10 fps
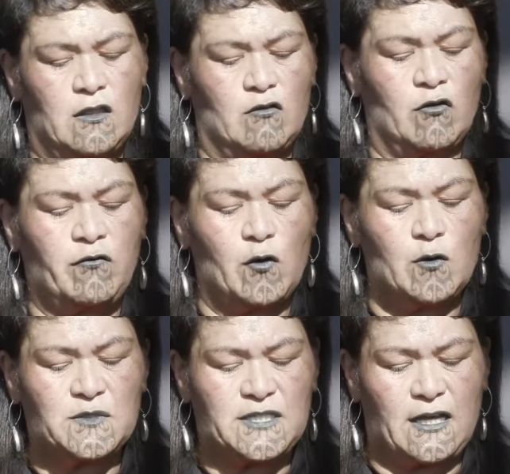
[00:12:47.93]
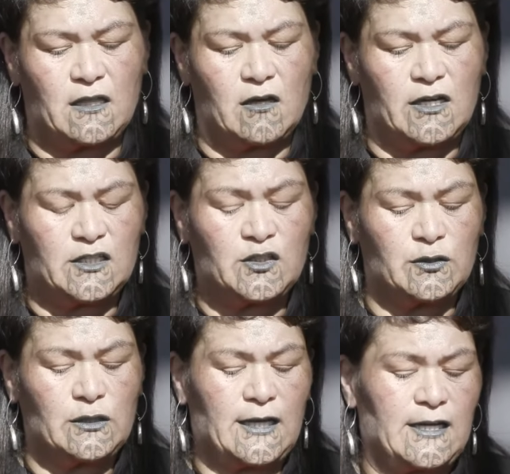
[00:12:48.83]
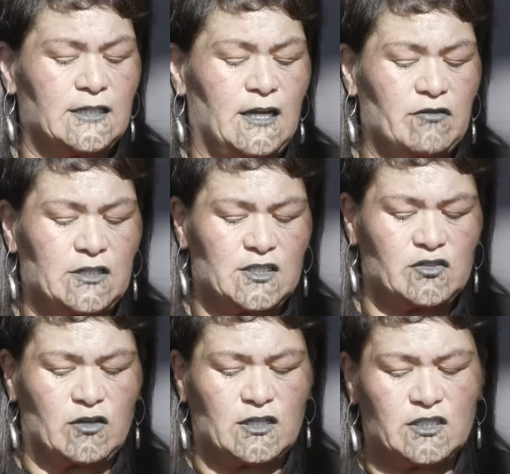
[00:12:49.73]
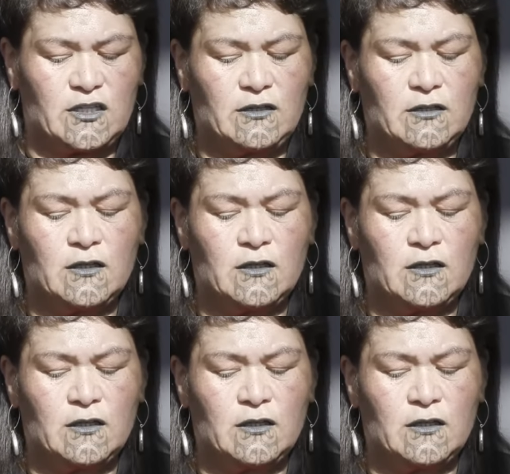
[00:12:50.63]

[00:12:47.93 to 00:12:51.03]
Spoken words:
The reforms outline a two-layered governance structure